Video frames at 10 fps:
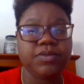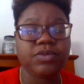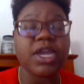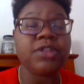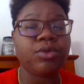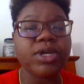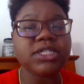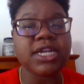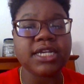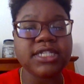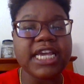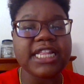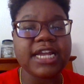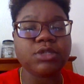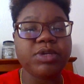And the reason I say
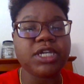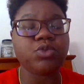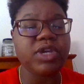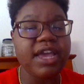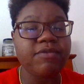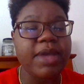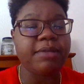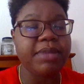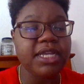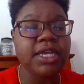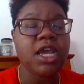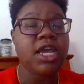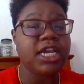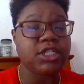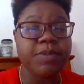that is because we have had many
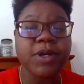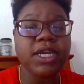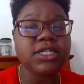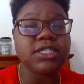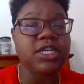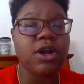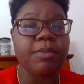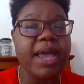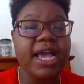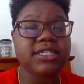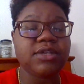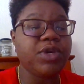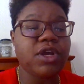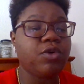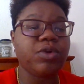experiences in our past that
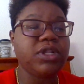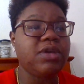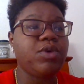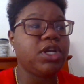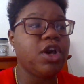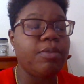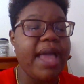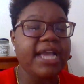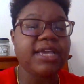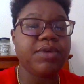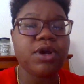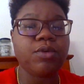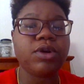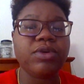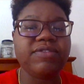we don't really want to go back and we don't
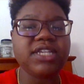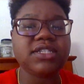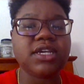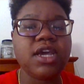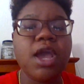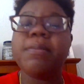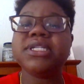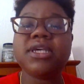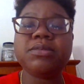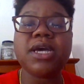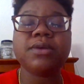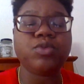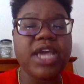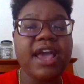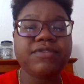want to revisit. But sometimes
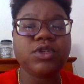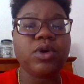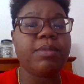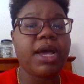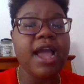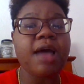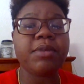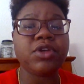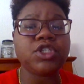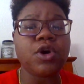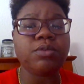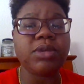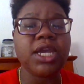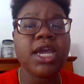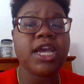we have to. And my godmother told
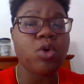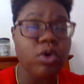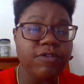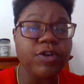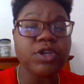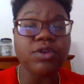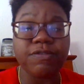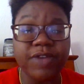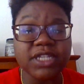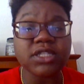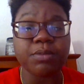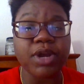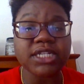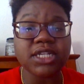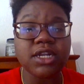me, in order for you to fix the
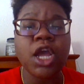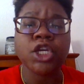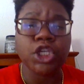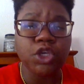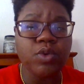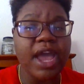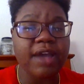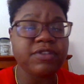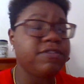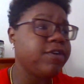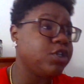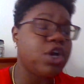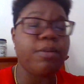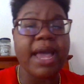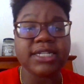present, you have to first
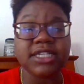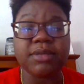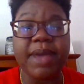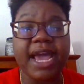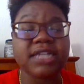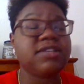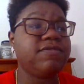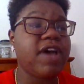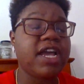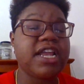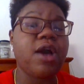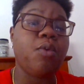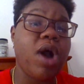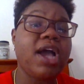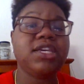go back to the past and find out
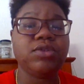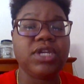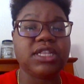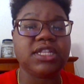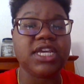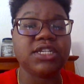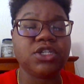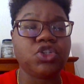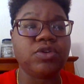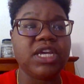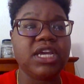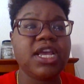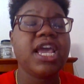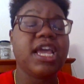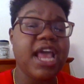why you did the things that you did
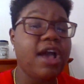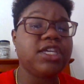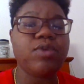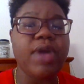and how you